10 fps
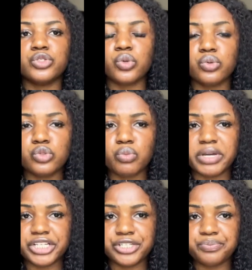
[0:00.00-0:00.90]
also my
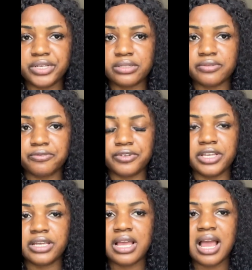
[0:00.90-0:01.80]
shipping fee.
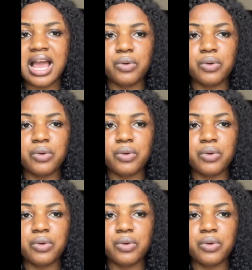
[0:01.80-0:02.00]
I